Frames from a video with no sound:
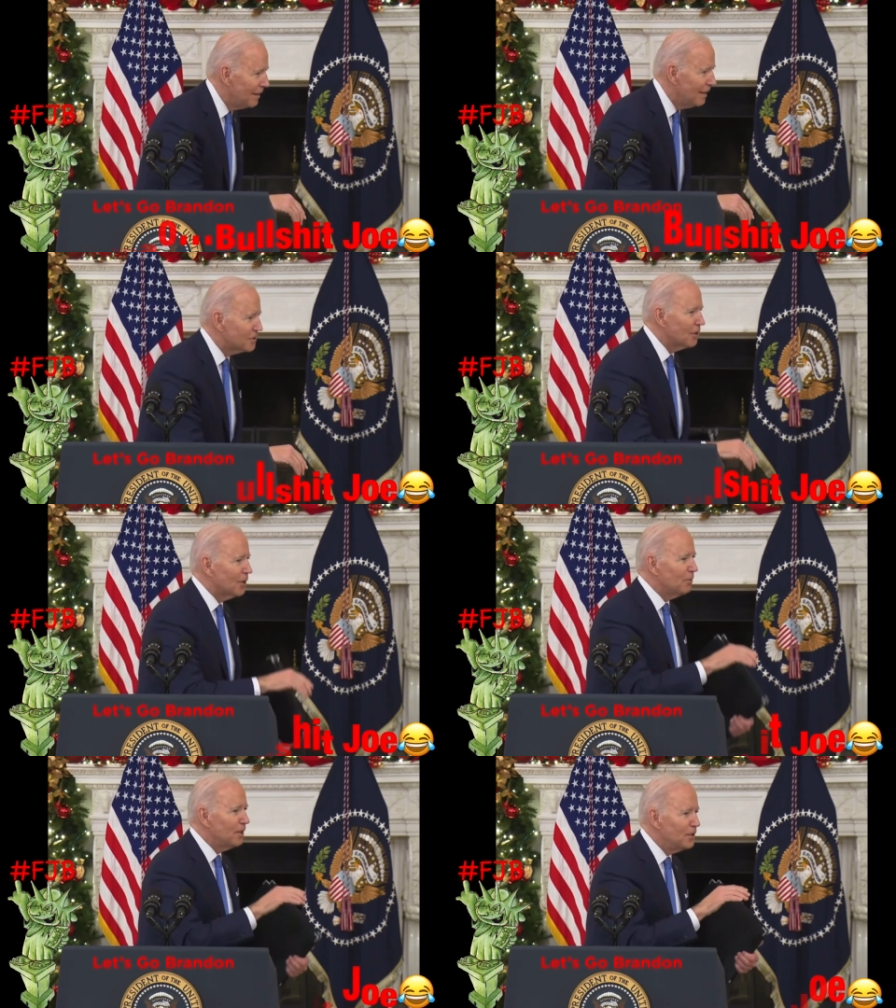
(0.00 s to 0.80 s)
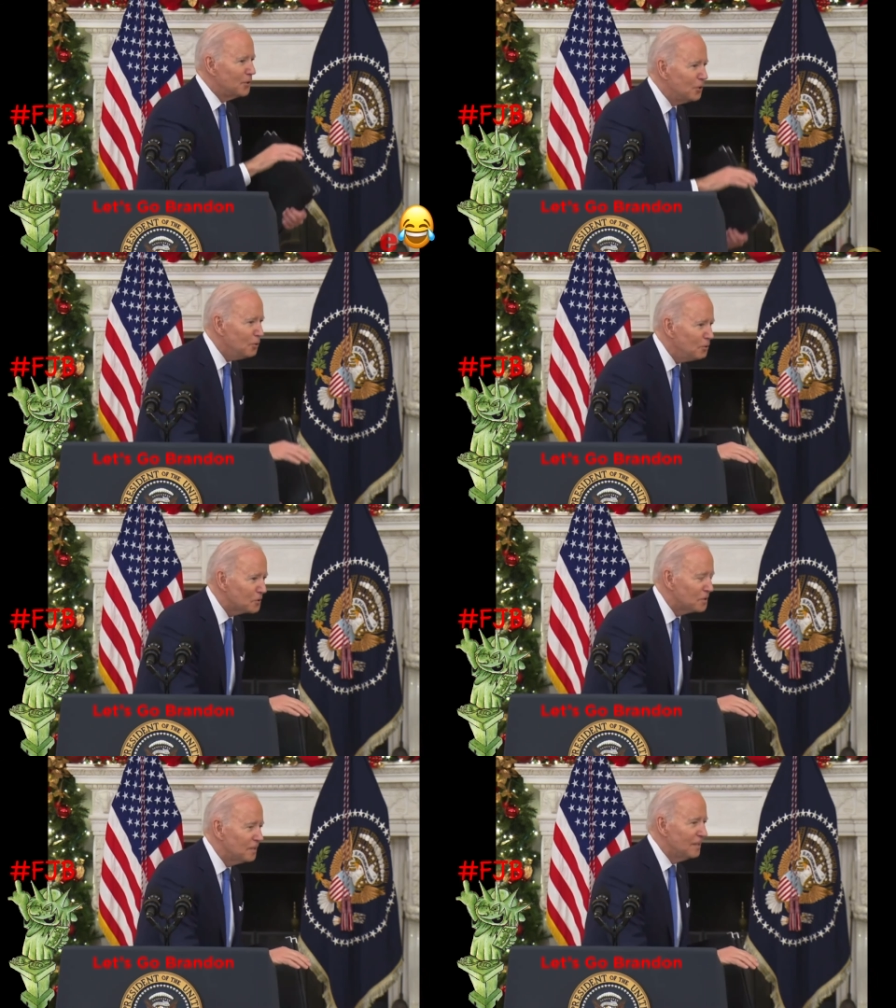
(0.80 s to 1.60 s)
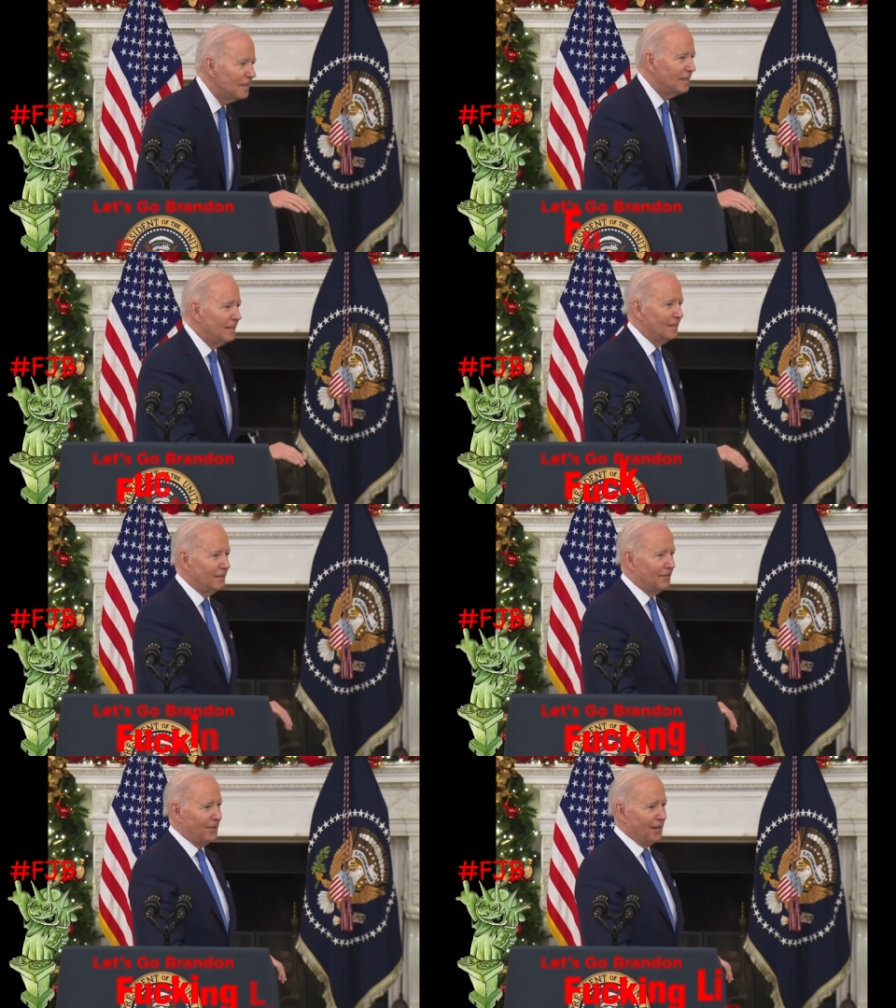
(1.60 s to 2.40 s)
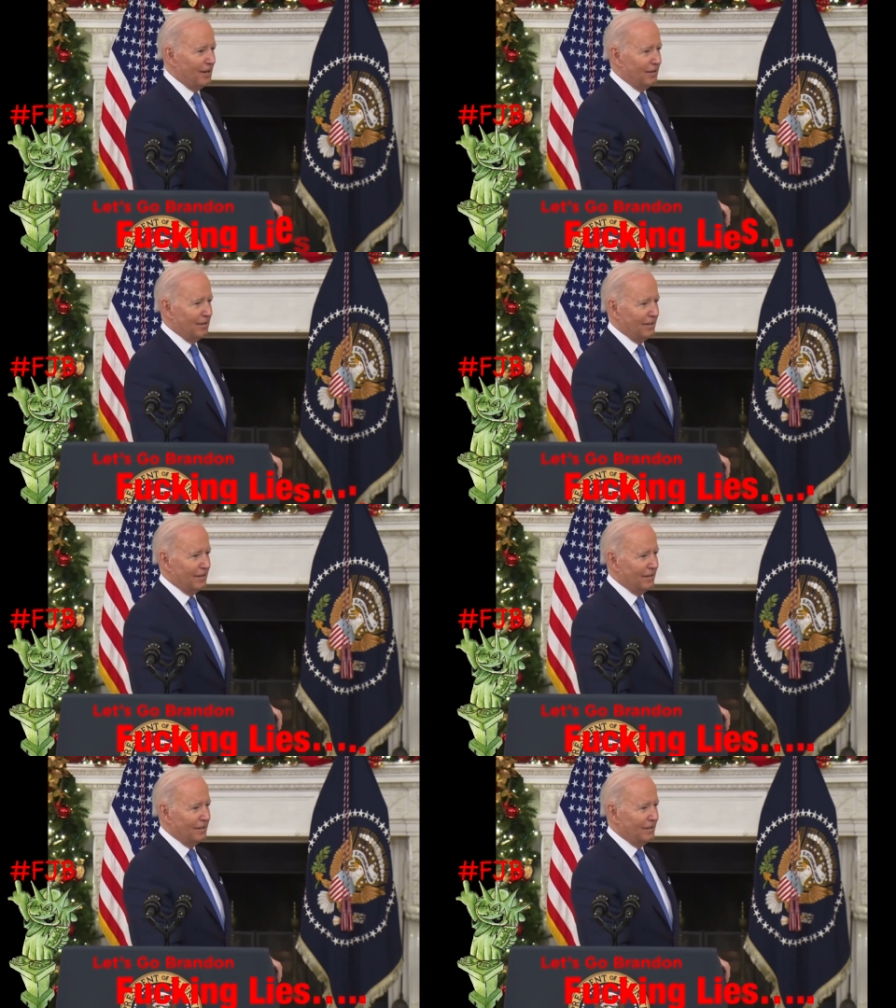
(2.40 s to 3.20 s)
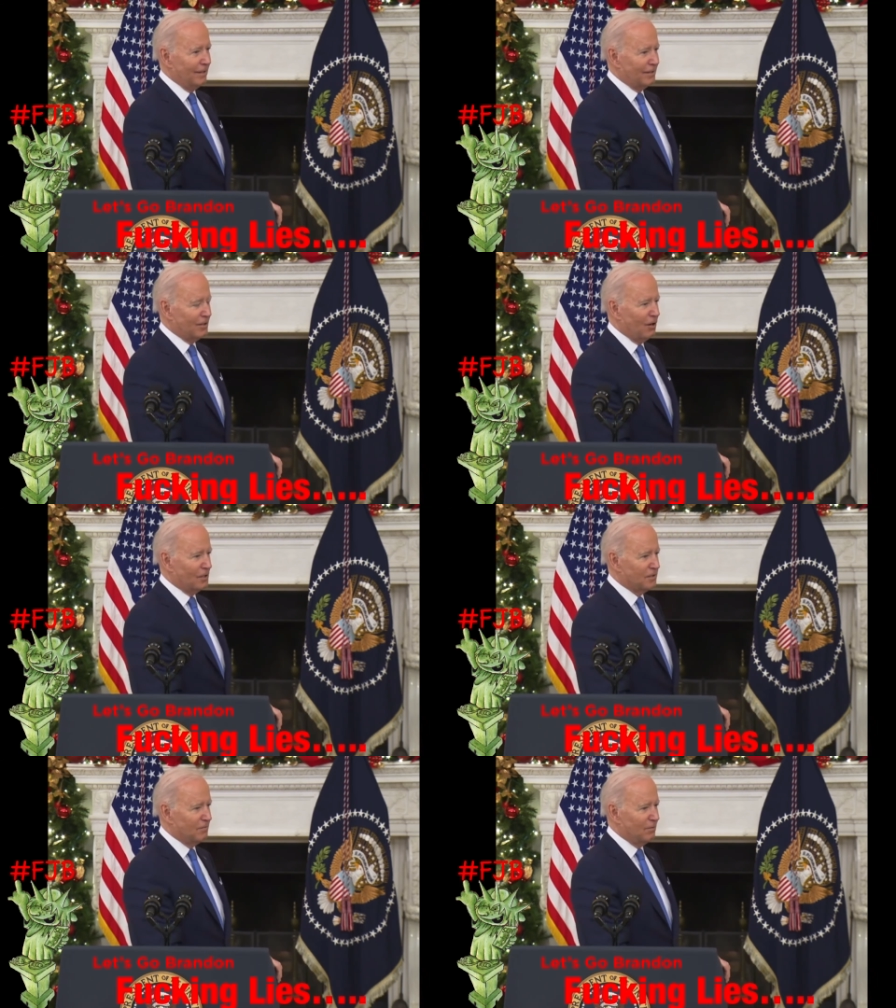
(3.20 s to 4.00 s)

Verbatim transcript: It's going to reduce their costs.